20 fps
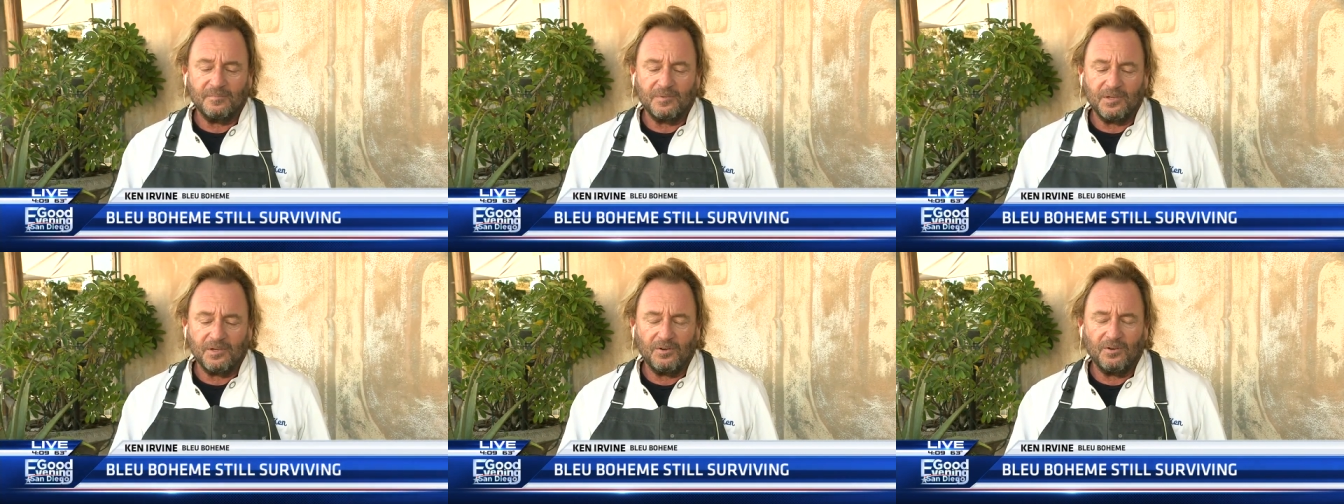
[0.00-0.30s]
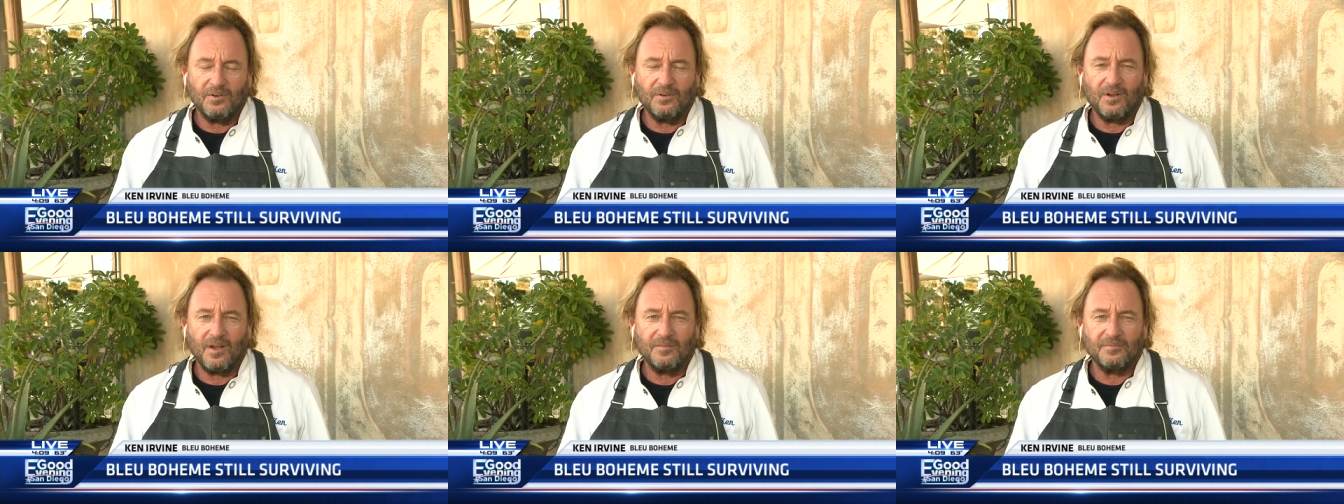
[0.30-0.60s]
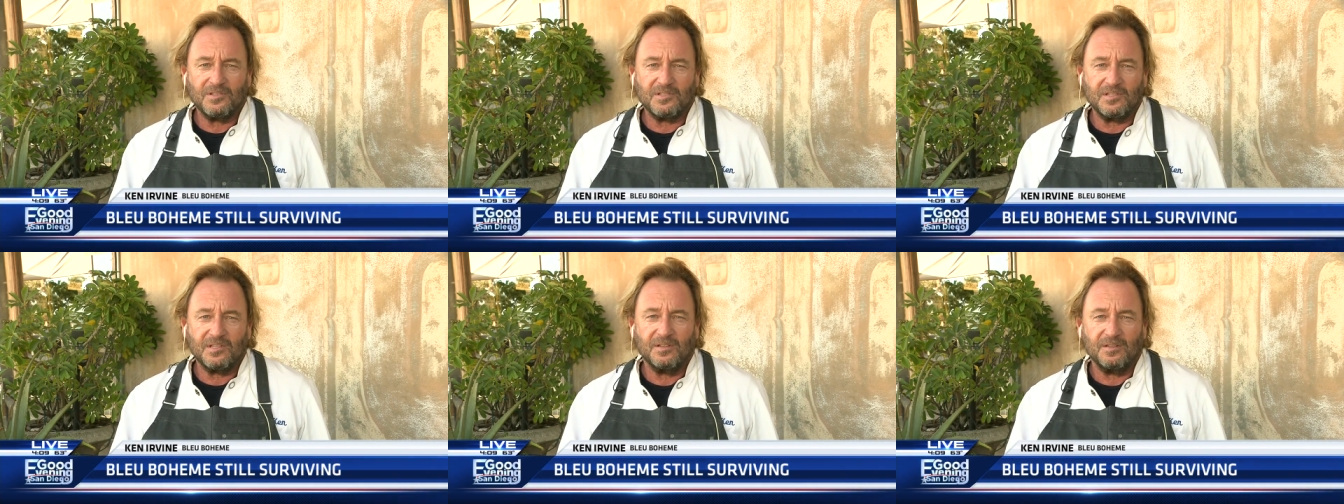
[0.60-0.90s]
You know,
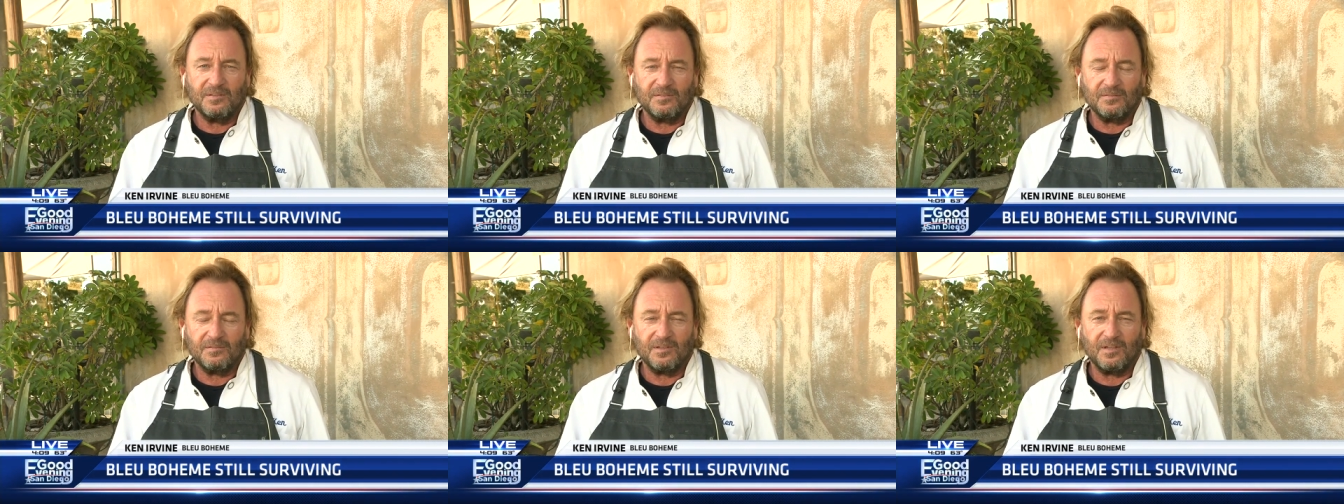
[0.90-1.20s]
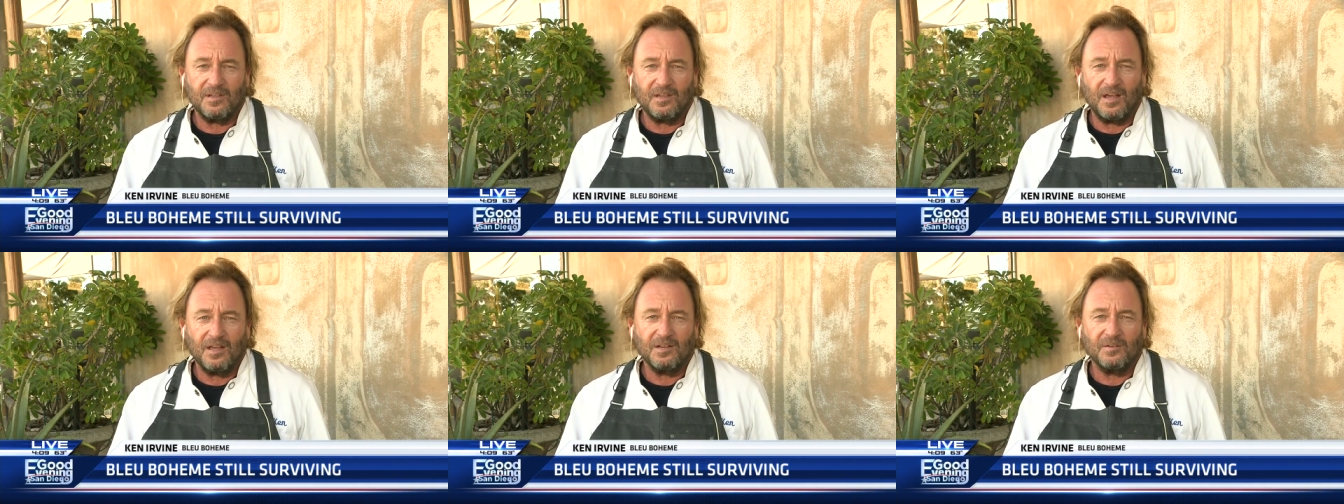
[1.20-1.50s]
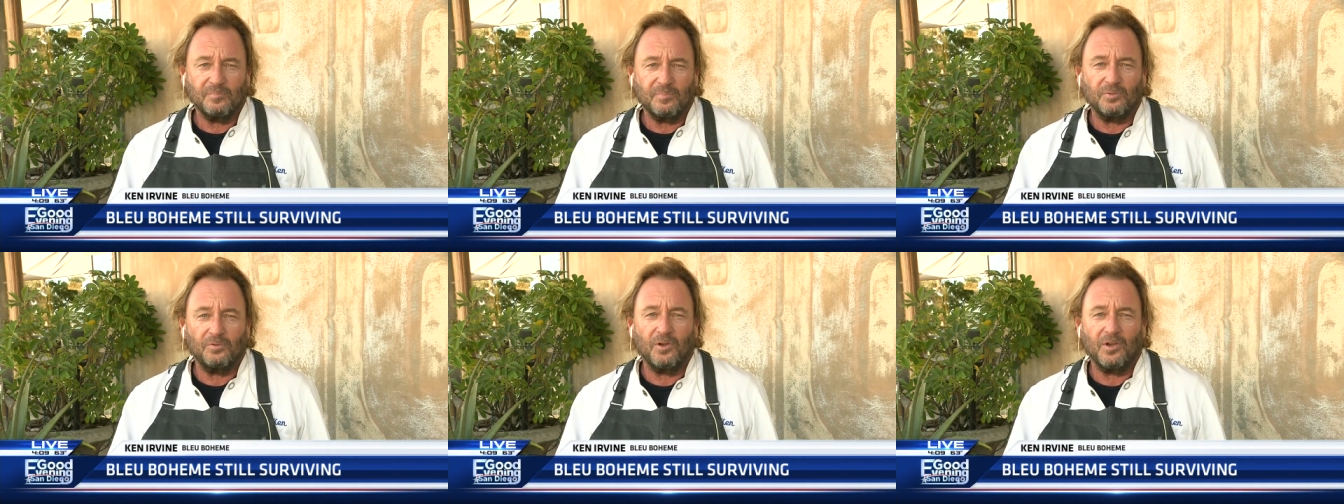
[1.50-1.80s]
obviously
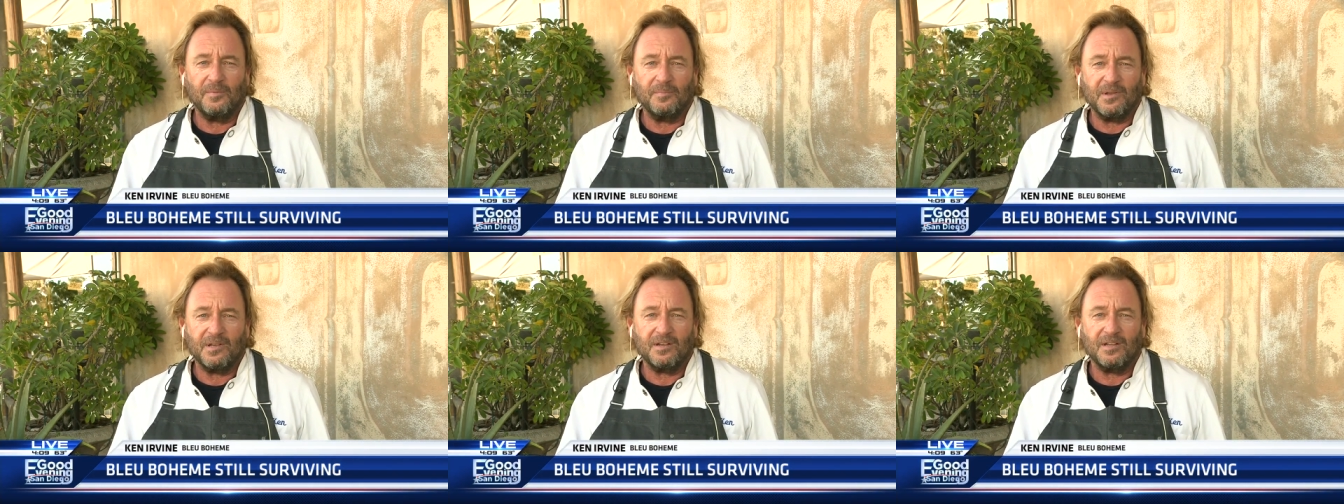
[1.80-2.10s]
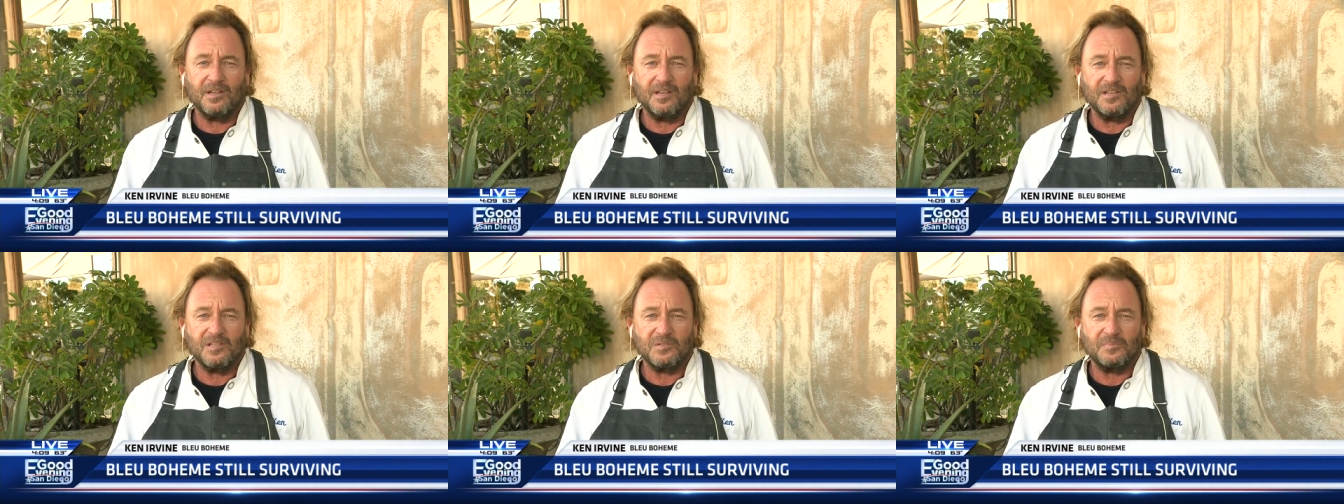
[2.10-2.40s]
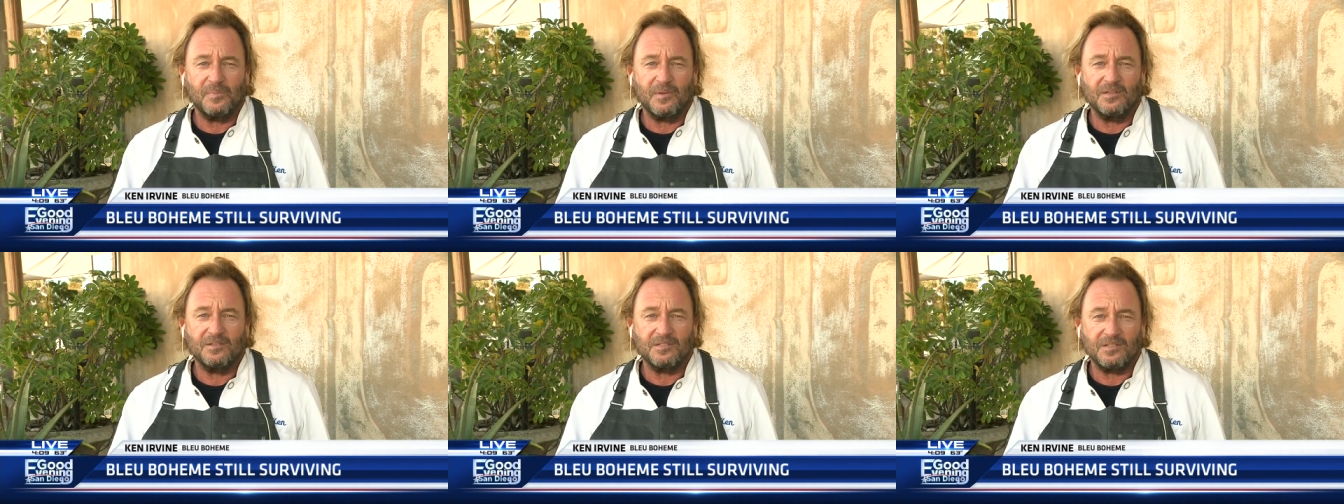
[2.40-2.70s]
unemployment
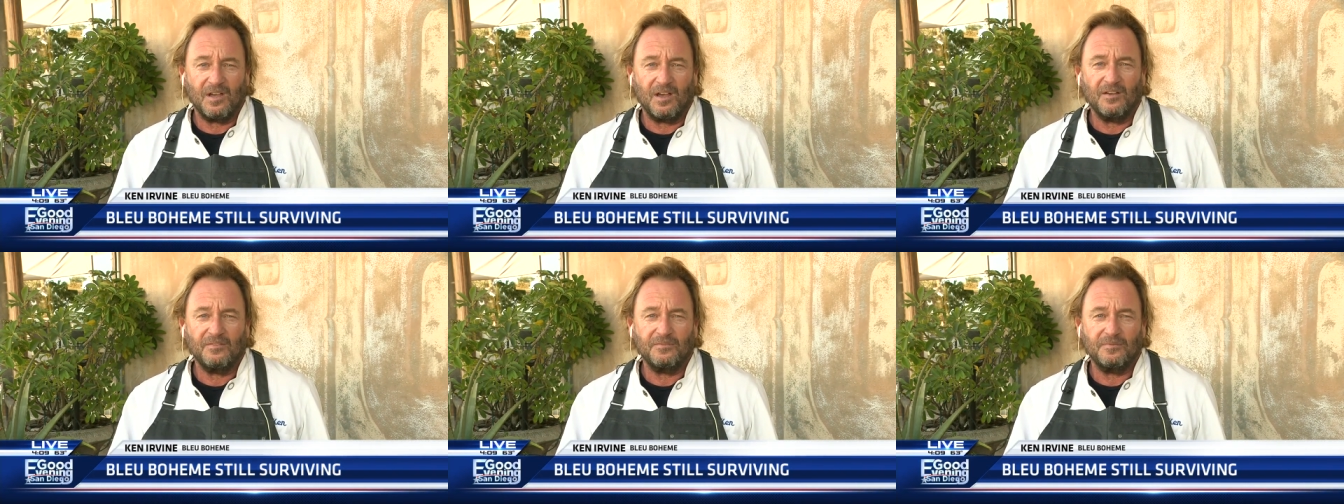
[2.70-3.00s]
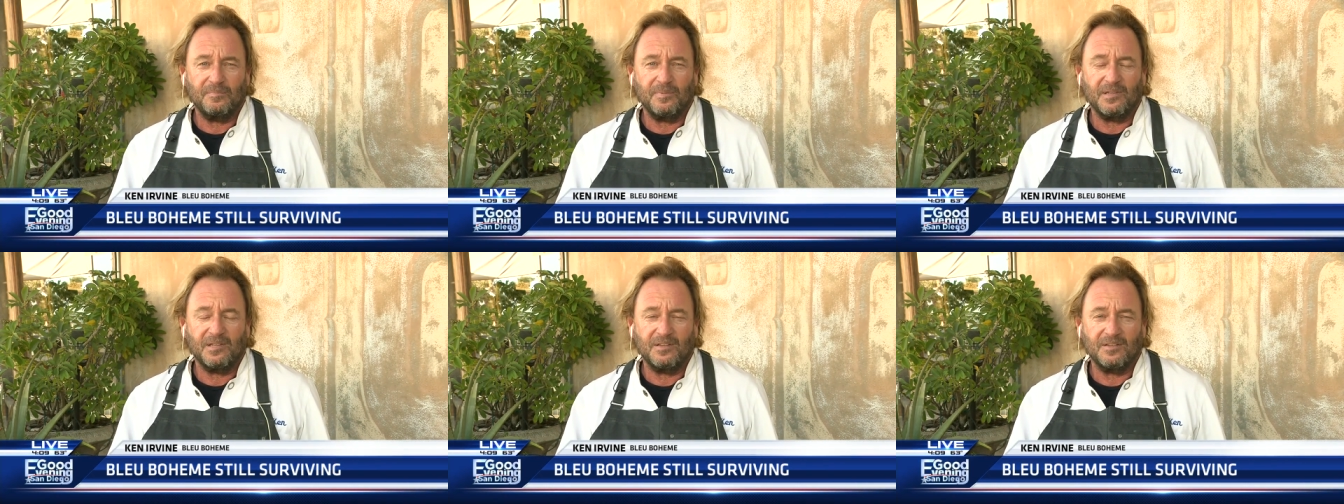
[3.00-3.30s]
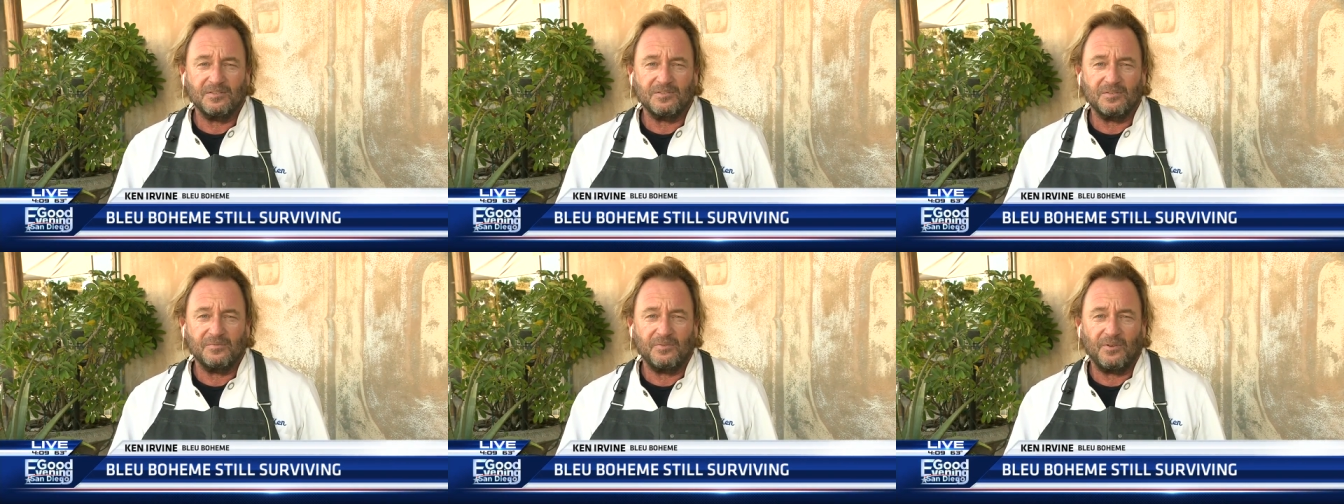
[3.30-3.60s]
has been tough
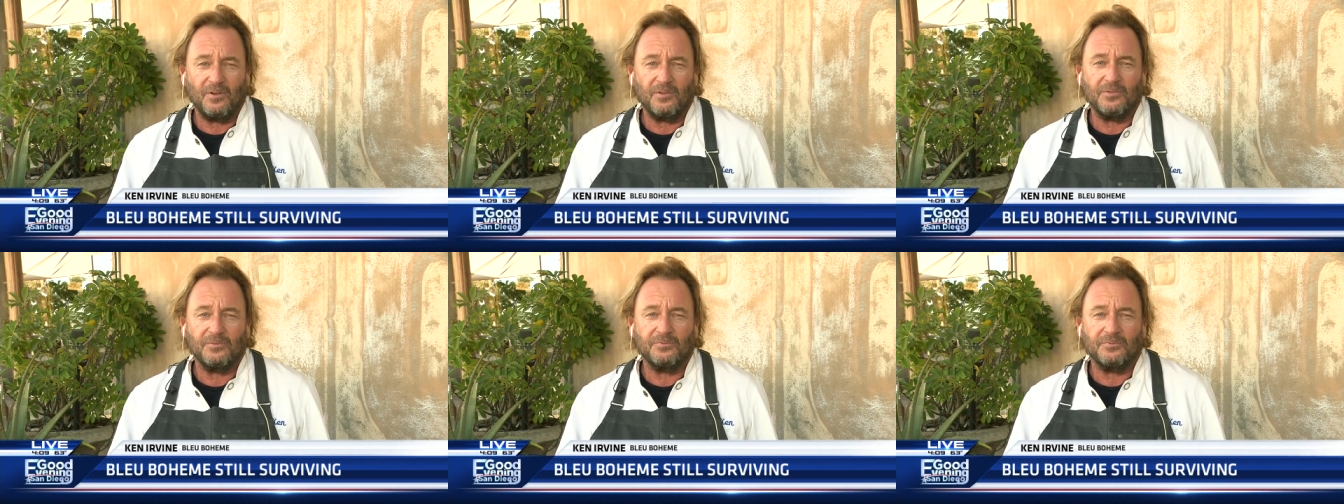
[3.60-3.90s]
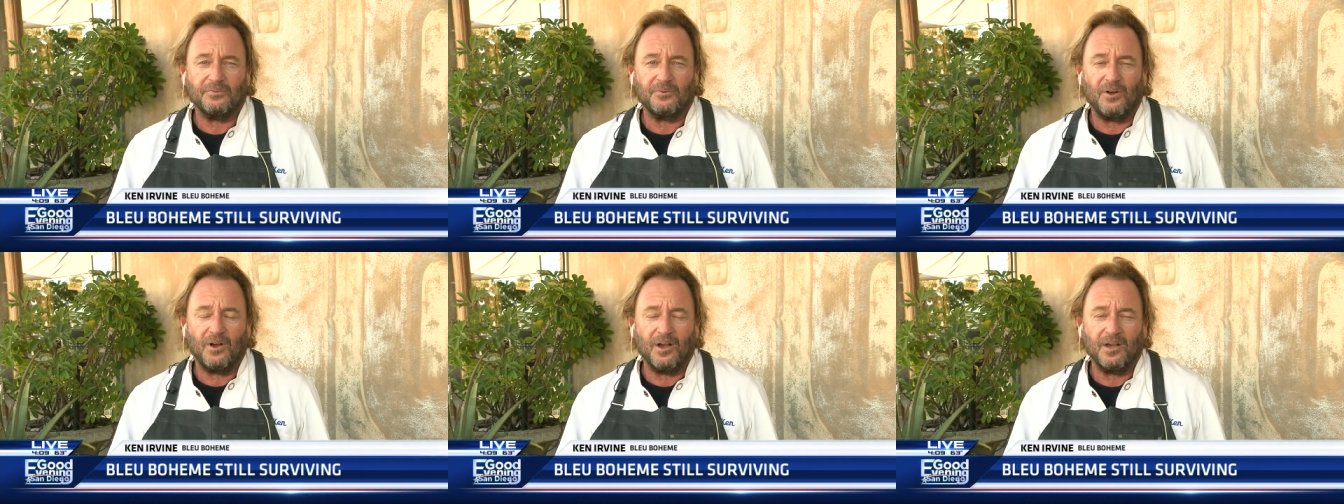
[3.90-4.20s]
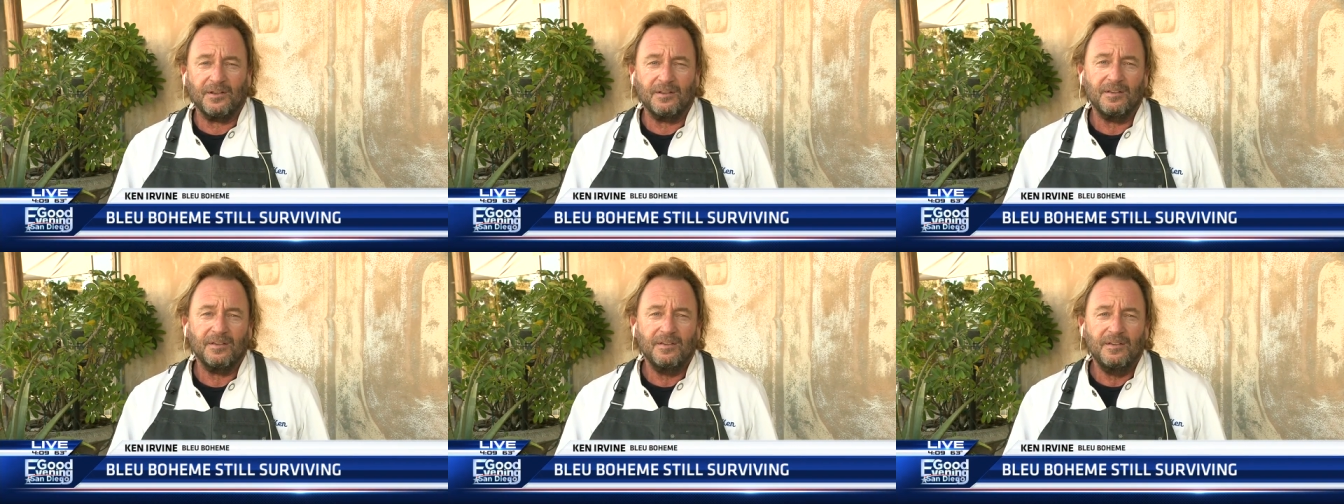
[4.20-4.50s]
because of all the fraud,